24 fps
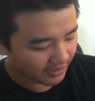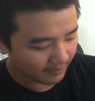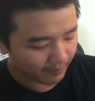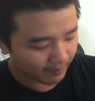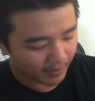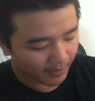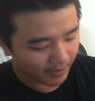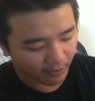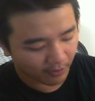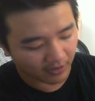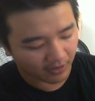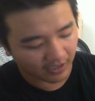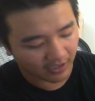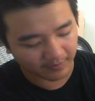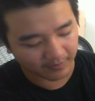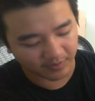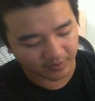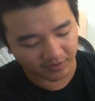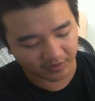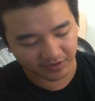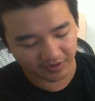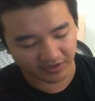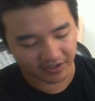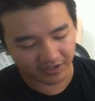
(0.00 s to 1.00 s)
barrel clamp
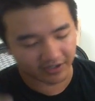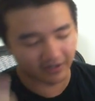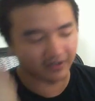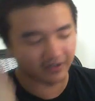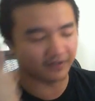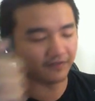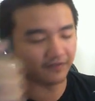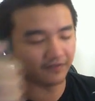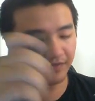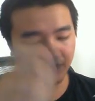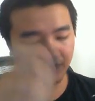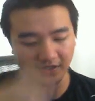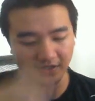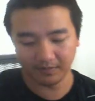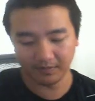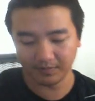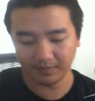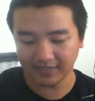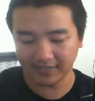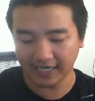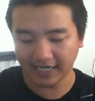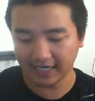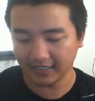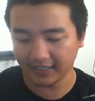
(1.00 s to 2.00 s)
to secure it
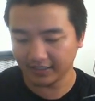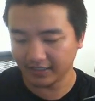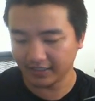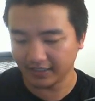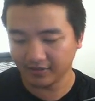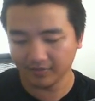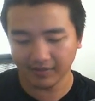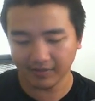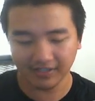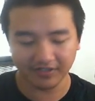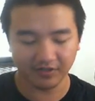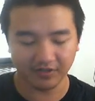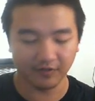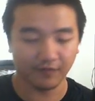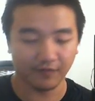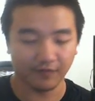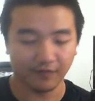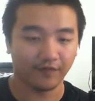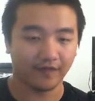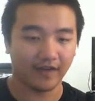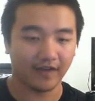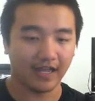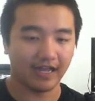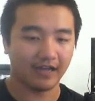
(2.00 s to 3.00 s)
tightly. Otherwise, it'll
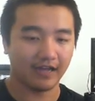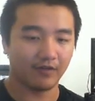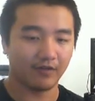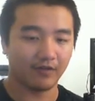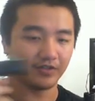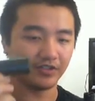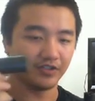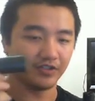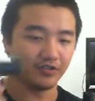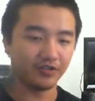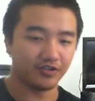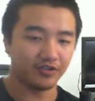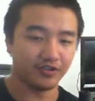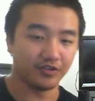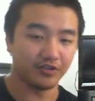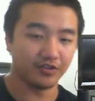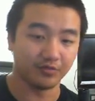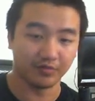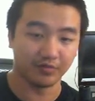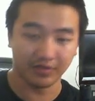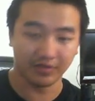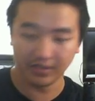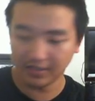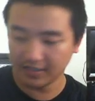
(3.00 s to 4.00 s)
fly out when you
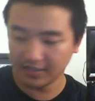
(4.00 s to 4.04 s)
shoot.